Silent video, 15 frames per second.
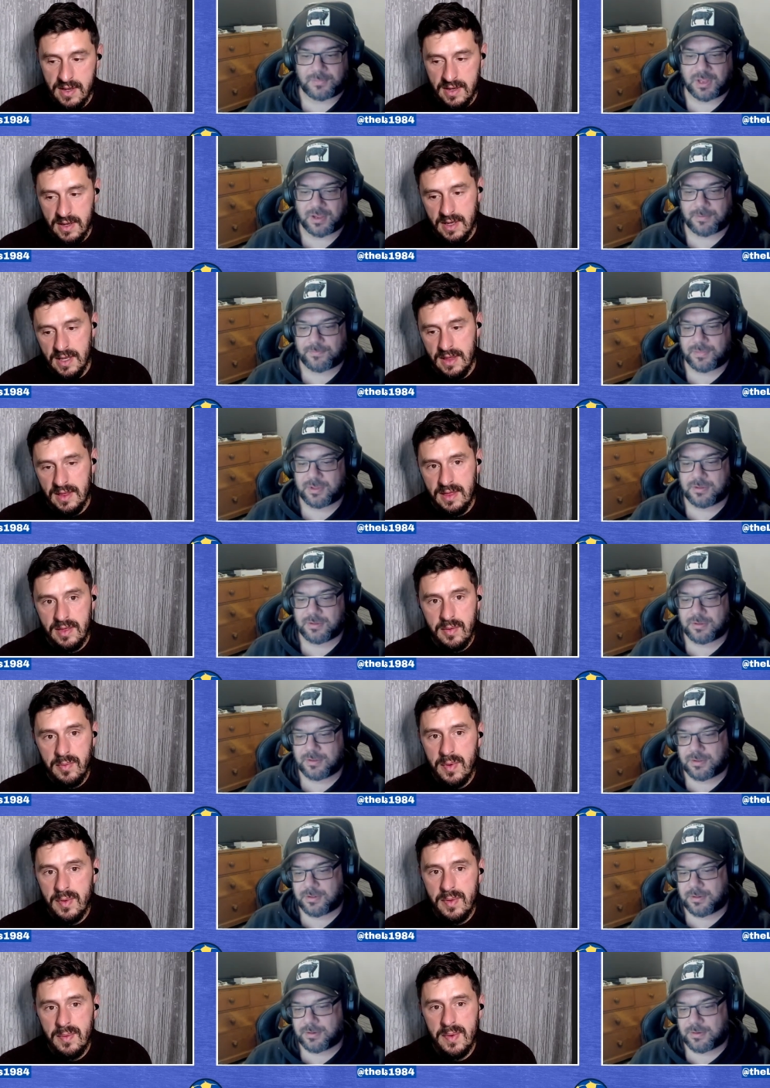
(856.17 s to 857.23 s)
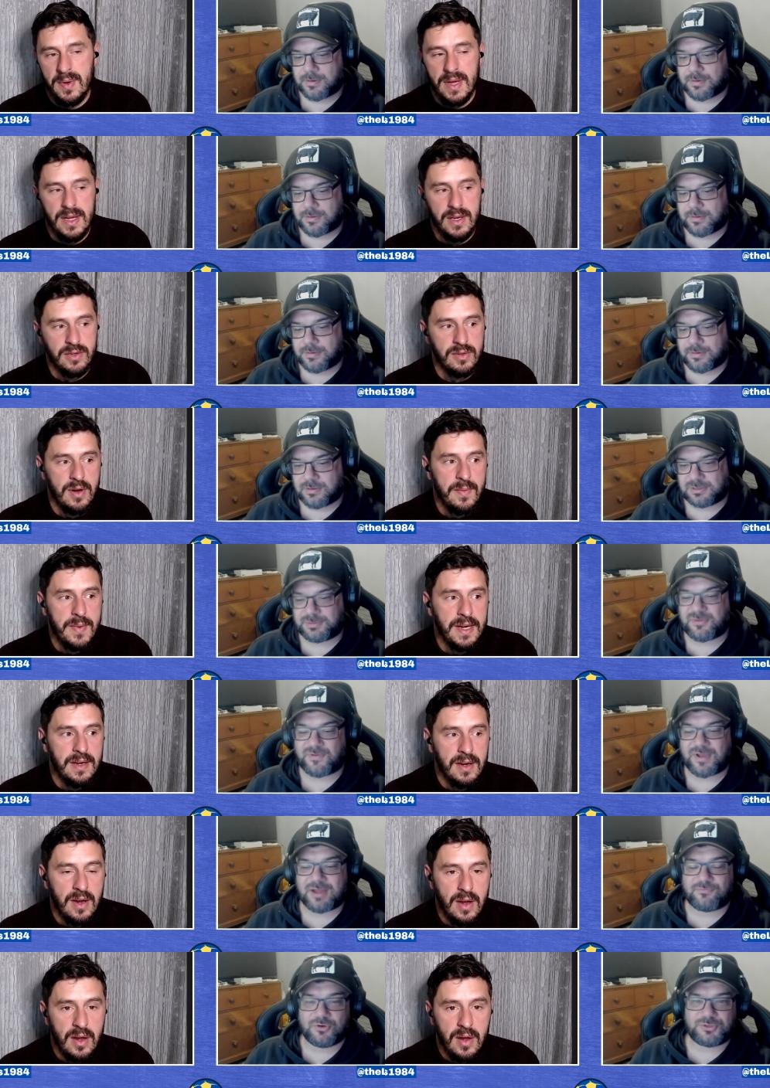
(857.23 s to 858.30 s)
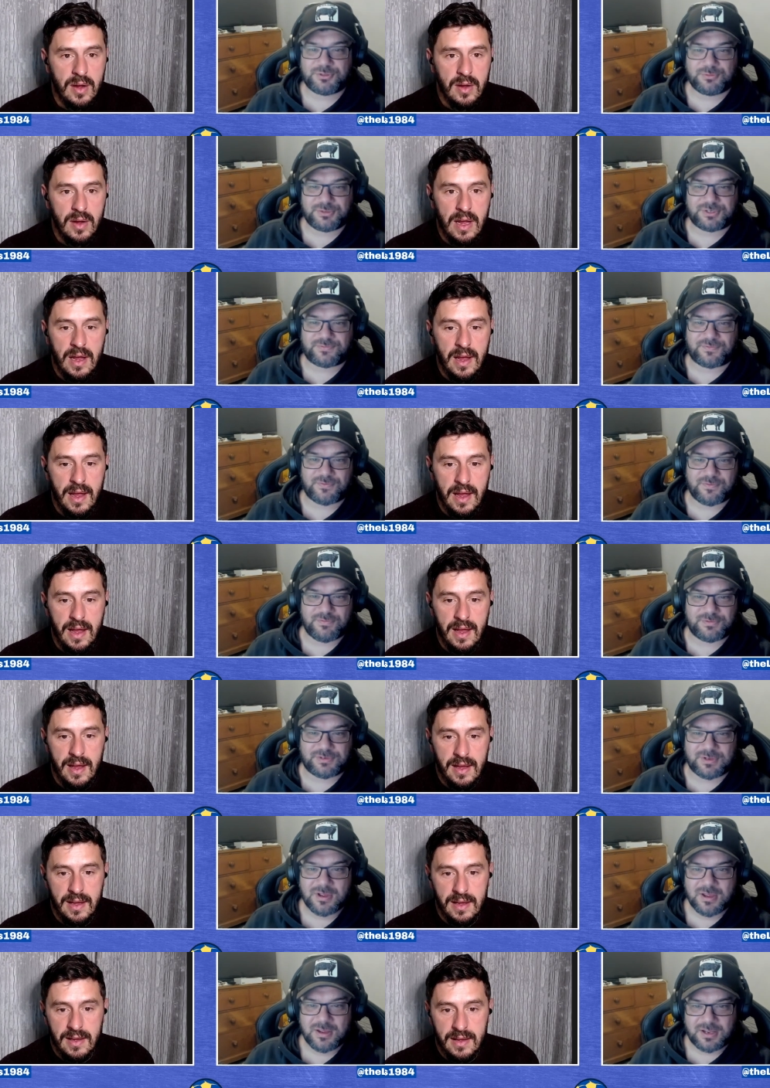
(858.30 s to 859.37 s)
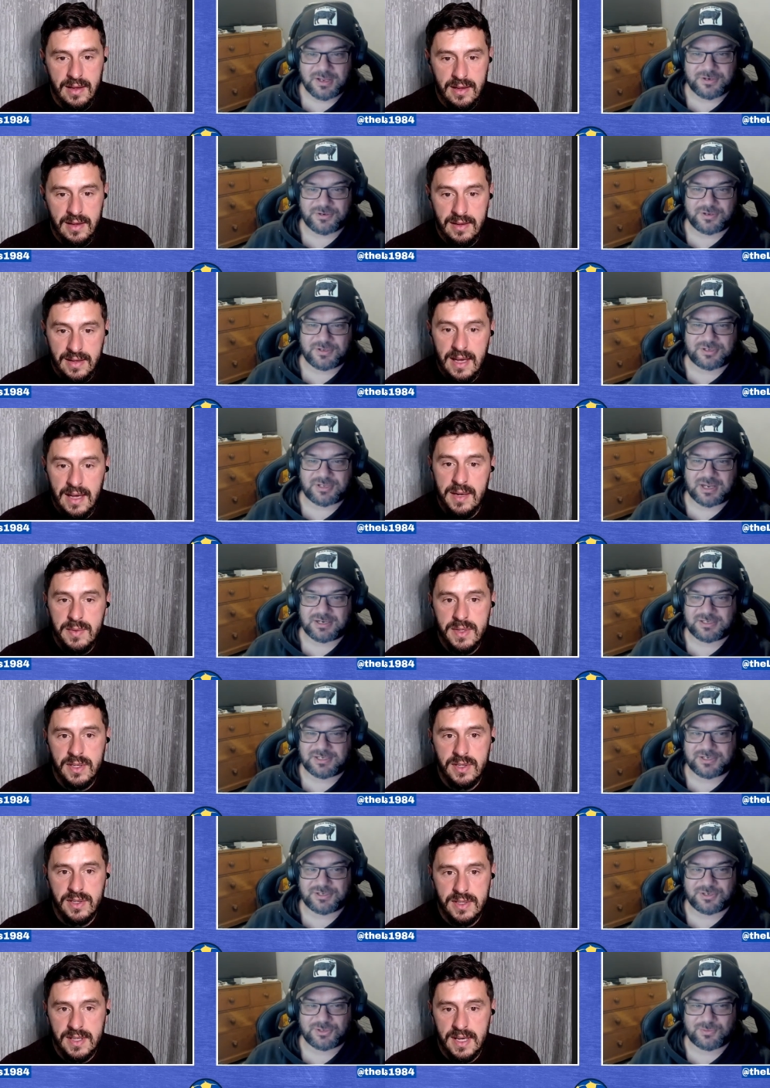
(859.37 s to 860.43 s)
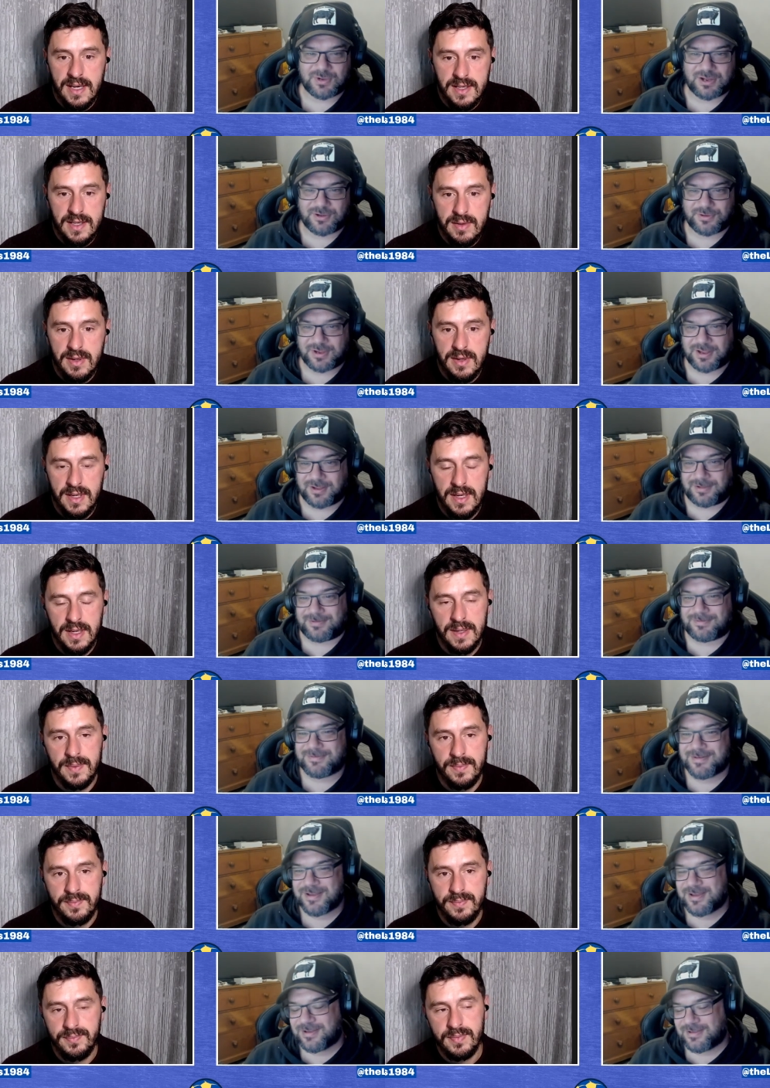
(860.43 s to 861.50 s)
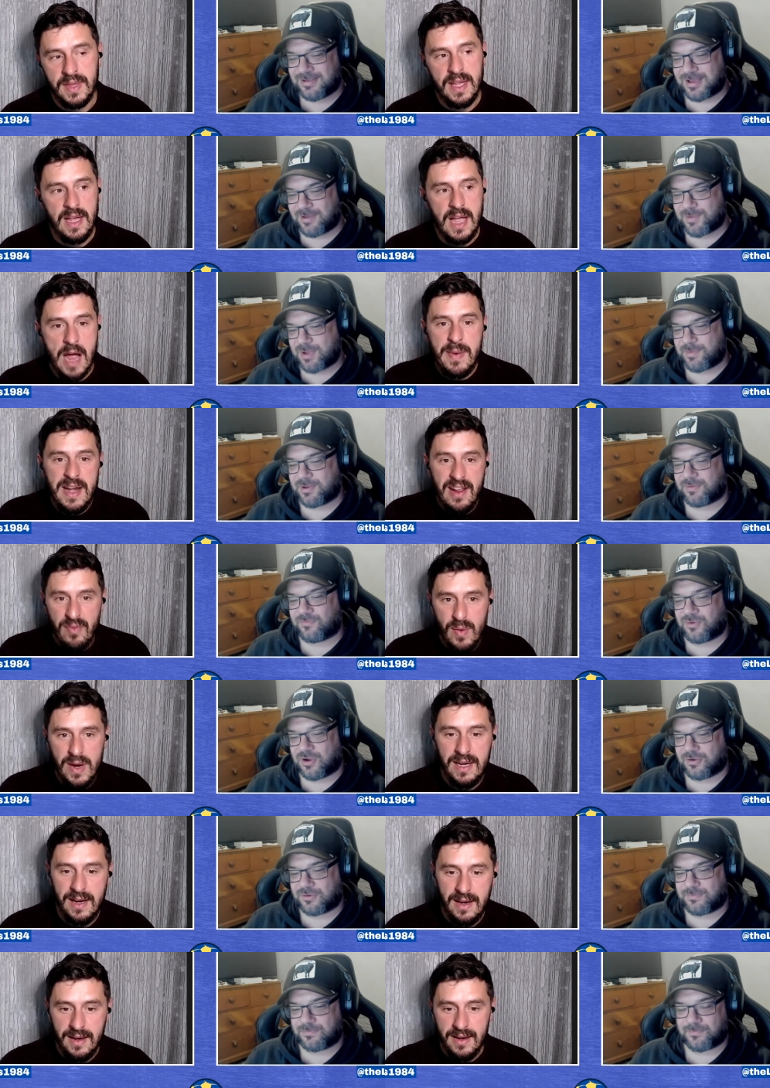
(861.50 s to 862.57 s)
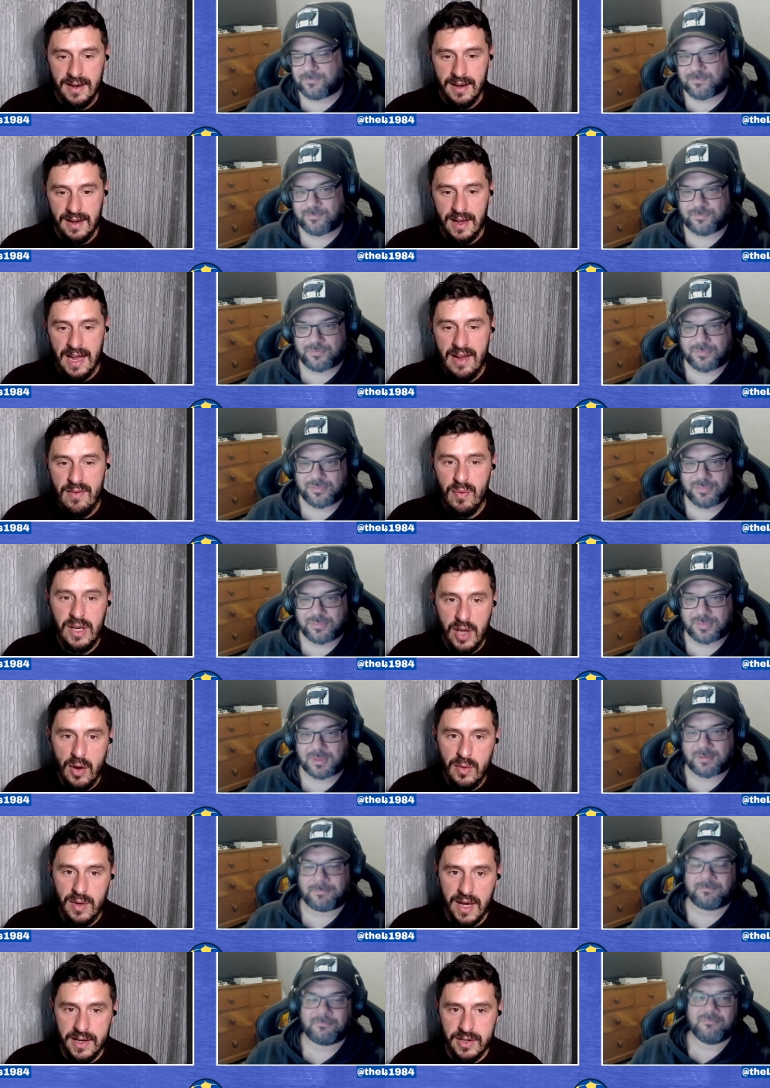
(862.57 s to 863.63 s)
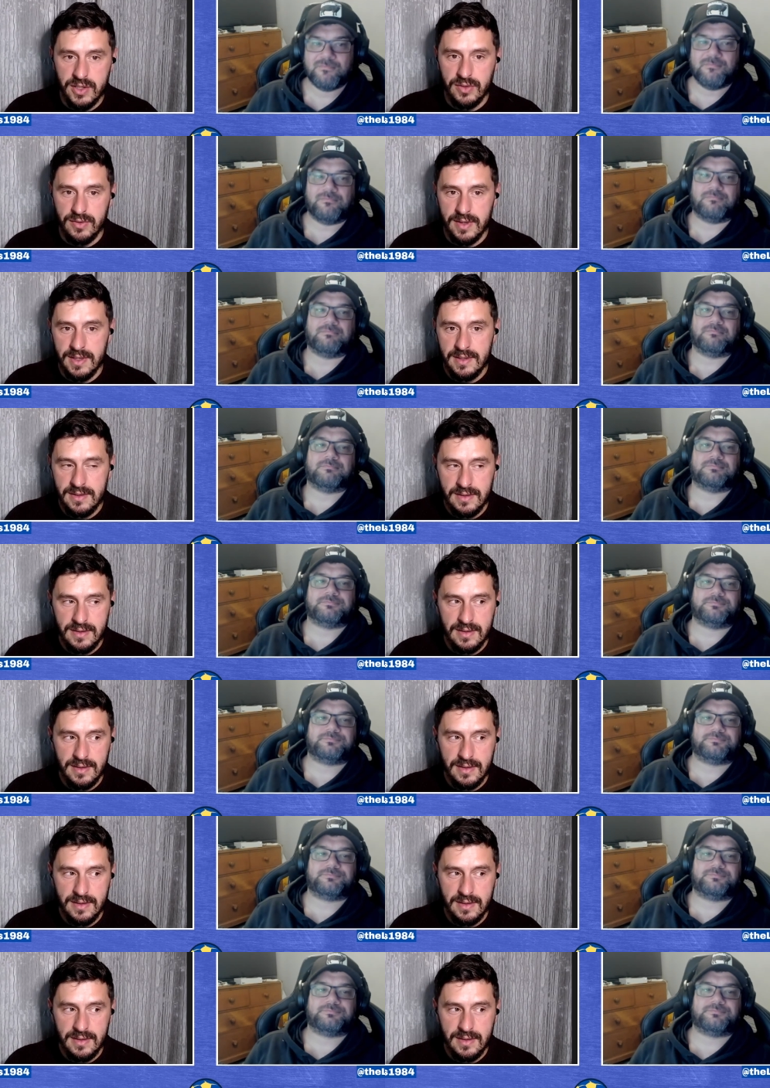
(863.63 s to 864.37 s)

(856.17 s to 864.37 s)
Speaker 1: Yeah, they will, get injured. I mean, yeah, was, injured. Yeah, he was injured at the start. Oh, yeah. Right, yeah, yeah. I mean, I mean if we if we don't get injuries,